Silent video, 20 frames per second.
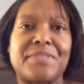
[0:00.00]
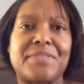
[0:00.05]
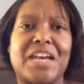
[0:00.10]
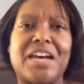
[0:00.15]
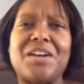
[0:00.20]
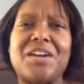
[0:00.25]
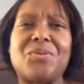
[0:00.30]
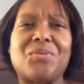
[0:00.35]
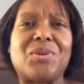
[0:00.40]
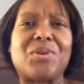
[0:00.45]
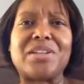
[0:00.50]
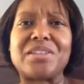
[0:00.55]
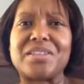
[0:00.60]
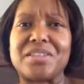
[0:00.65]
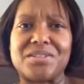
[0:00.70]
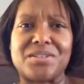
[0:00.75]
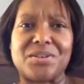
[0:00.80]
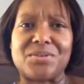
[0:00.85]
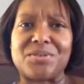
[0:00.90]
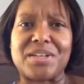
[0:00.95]
I don't want
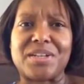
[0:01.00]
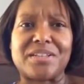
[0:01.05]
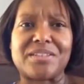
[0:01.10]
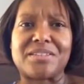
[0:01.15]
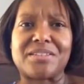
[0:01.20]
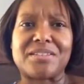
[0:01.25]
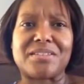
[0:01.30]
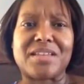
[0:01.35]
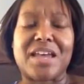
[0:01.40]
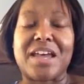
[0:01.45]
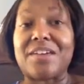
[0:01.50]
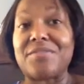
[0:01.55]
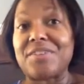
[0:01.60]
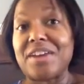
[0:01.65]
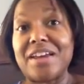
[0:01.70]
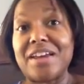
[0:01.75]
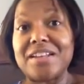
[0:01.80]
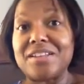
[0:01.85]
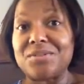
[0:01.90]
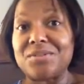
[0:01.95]
the donuts. I haven't
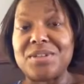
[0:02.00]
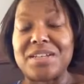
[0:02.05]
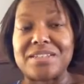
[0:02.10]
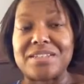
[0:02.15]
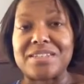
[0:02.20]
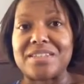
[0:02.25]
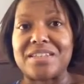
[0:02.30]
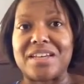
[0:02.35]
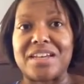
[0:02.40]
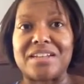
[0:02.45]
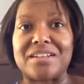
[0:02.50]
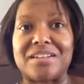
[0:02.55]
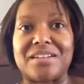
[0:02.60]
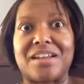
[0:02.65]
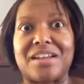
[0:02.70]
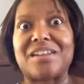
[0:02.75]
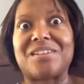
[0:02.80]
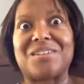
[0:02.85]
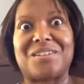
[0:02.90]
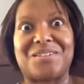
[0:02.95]
had donuts yet, and
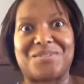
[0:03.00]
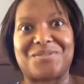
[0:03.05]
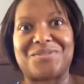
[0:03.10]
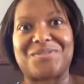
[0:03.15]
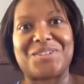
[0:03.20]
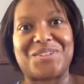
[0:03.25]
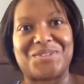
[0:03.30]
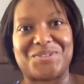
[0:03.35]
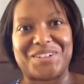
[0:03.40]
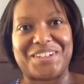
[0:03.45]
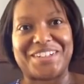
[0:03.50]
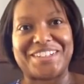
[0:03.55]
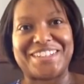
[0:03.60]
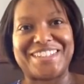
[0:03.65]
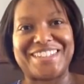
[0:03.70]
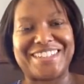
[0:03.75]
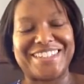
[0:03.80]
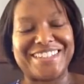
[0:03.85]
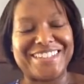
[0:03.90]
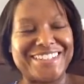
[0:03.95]
I love
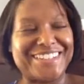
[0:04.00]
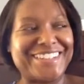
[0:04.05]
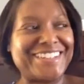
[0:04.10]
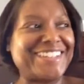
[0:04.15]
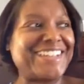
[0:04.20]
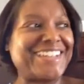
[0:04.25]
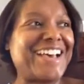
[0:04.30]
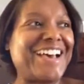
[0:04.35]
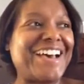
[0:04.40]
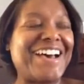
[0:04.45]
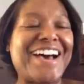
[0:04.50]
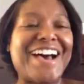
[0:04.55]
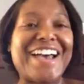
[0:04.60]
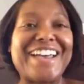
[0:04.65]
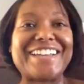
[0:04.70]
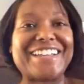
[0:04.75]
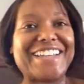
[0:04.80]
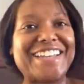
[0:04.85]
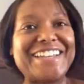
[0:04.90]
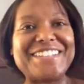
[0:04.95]
donuts. I
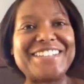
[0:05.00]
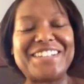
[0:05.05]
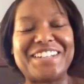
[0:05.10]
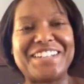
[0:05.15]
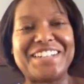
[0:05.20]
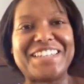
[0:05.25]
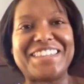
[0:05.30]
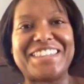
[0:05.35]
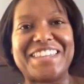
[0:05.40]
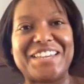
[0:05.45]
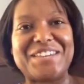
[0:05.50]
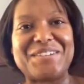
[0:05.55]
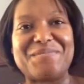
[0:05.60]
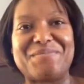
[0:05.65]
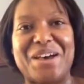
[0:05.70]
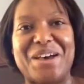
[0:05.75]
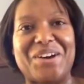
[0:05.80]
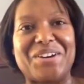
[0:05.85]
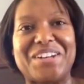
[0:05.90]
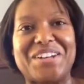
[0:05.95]
occasionally think
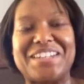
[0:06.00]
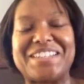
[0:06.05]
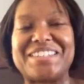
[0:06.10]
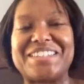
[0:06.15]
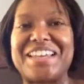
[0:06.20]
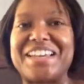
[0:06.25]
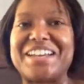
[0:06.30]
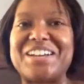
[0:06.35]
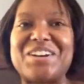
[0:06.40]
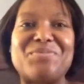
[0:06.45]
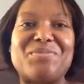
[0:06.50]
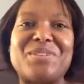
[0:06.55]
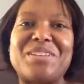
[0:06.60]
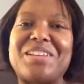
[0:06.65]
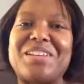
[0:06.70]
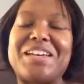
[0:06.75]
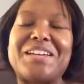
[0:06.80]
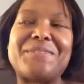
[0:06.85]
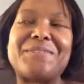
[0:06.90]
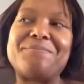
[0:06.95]
about it. It's like, I'll be
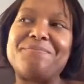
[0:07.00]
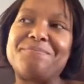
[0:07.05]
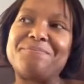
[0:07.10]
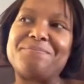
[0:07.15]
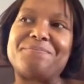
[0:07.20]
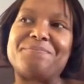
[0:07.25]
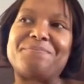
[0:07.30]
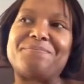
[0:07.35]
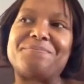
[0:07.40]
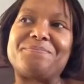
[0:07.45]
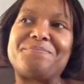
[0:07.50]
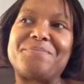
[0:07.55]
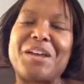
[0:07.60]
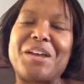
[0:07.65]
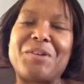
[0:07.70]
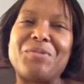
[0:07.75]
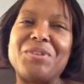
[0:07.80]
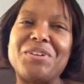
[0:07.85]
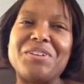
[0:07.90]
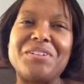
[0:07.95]
like,
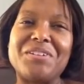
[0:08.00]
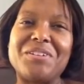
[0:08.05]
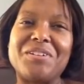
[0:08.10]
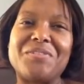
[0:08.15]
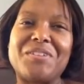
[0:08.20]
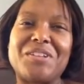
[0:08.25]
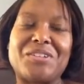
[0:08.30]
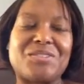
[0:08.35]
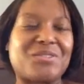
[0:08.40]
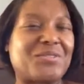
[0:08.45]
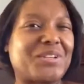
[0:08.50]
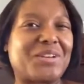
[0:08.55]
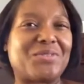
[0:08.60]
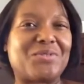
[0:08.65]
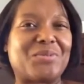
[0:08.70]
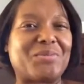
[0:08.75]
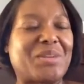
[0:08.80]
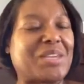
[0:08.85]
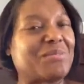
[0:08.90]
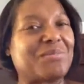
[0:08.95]
I wonder if a donut
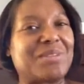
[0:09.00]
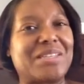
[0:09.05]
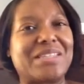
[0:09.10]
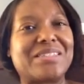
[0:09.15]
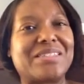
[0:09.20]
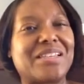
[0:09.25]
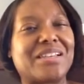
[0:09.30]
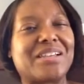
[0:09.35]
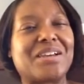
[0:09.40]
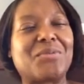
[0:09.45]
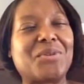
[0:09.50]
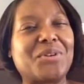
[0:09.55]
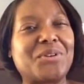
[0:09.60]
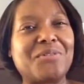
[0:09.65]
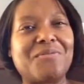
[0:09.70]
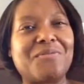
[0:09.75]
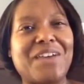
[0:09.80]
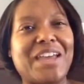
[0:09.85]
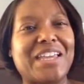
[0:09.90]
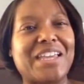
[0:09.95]
will make me sick. I wonder
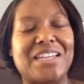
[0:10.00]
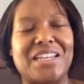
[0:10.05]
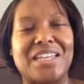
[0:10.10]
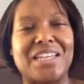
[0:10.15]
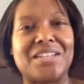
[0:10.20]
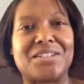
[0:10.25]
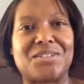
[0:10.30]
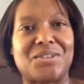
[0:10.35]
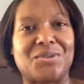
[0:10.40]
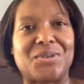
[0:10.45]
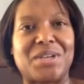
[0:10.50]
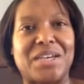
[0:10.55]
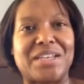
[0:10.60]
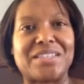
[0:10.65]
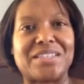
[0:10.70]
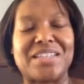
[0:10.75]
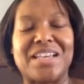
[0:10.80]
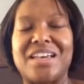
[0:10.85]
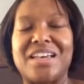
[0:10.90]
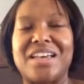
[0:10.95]
if I can eat
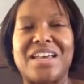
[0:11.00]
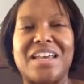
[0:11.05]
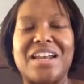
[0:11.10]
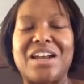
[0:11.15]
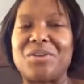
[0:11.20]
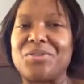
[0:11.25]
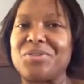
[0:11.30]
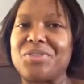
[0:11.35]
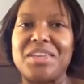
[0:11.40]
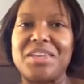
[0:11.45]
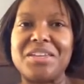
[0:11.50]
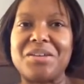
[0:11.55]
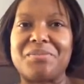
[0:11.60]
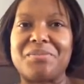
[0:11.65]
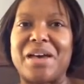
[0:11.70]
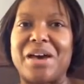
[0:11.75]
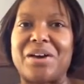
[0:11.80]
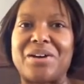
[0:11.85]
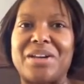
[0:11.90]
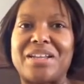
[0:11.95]
donuts. And I'll think
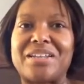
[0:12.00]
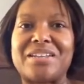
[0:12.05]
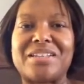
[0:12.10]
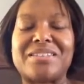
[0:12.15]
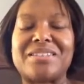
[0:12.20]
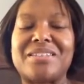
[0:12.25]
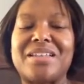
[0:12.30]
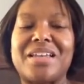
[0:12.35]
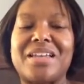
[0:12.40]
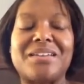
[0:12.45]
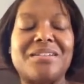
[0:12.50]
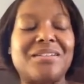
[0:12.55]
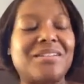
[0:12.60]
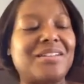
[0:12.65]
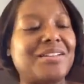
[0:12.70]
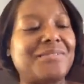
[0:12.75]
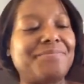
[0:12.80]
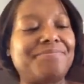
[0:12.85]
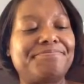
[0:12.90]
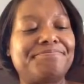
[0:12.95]
about it, and it's like,
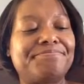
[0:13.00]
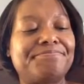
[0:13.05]
I